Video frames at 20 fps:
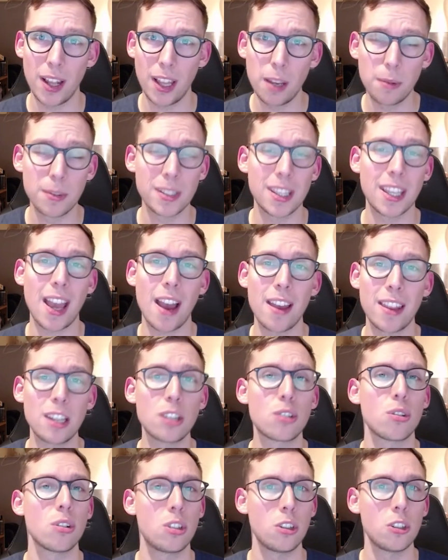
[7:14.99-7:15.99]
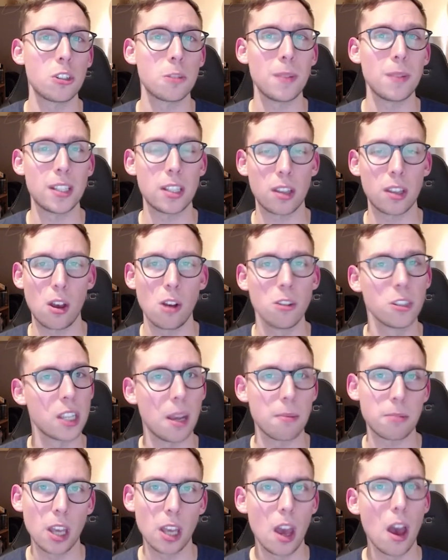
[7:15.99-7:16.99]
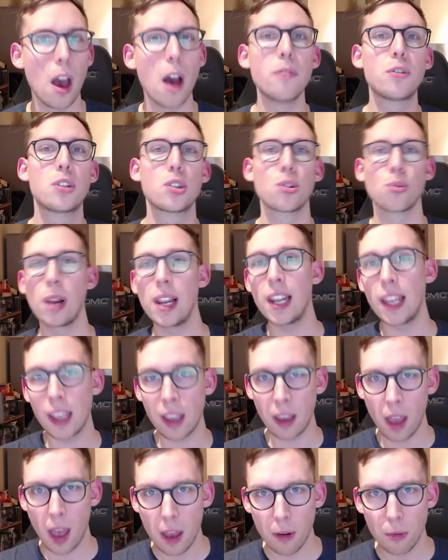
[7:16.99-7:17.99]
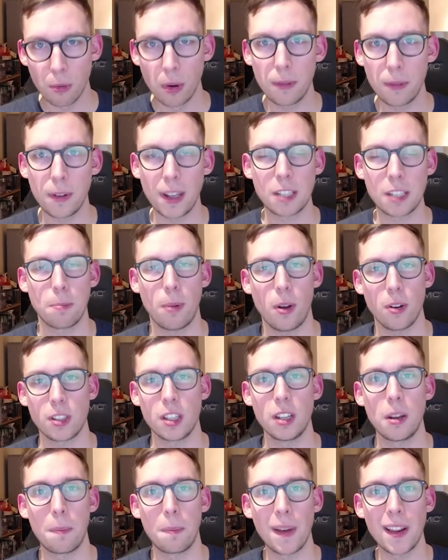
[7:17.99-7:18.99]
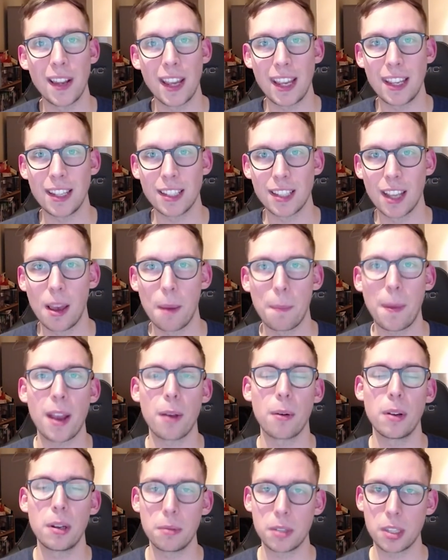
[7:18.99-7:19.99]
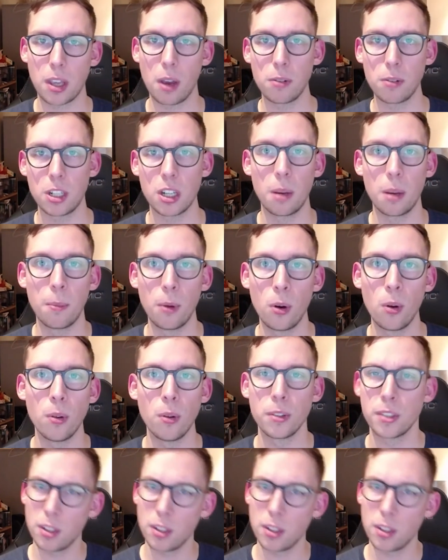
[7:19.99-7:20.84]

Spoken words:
He was the guy that introduced me to the concept of drilling reflex blocks and abilities back when he was coaching Immortals.